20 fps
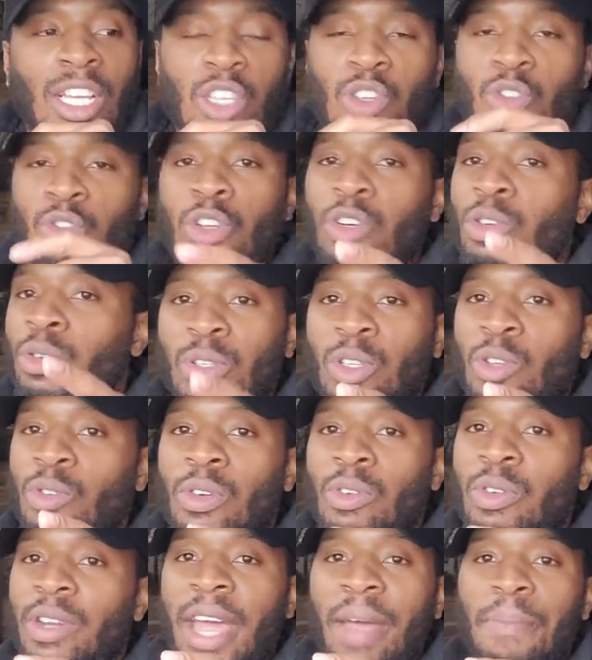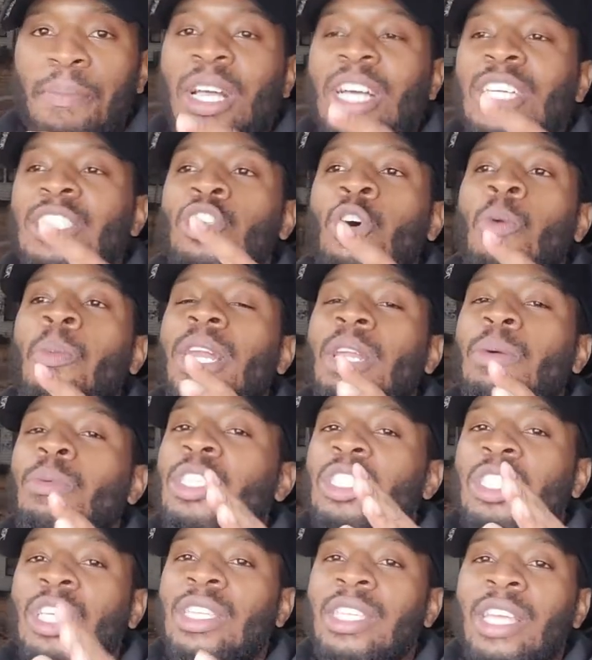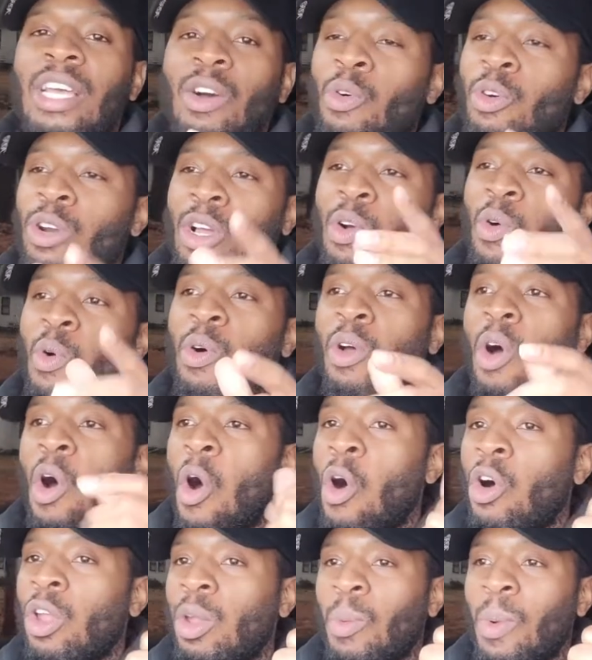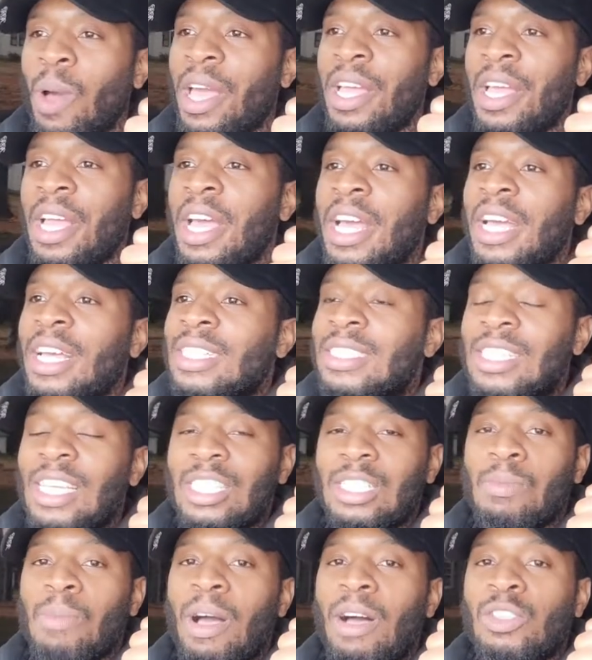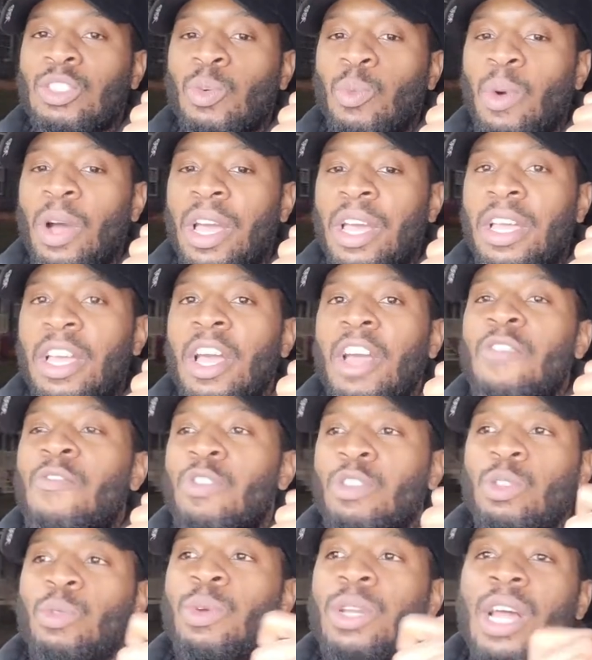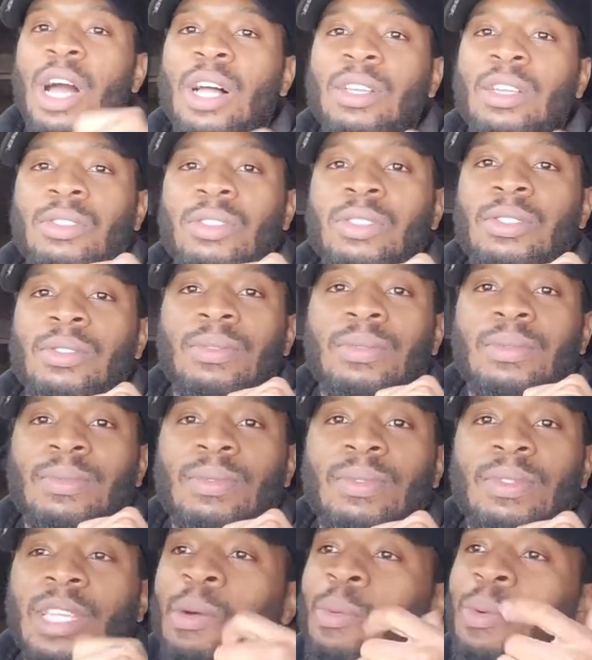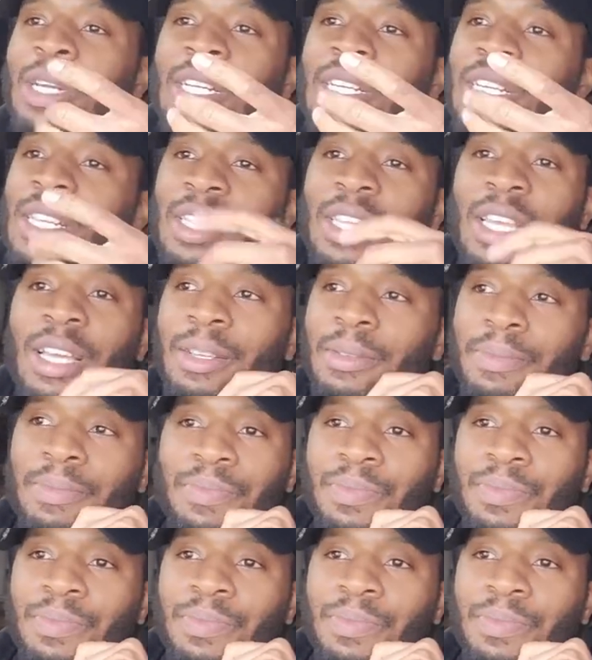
You knew that. Because nobody would have took that order going all the way 6 miles away for $3. They wouldn't have did that.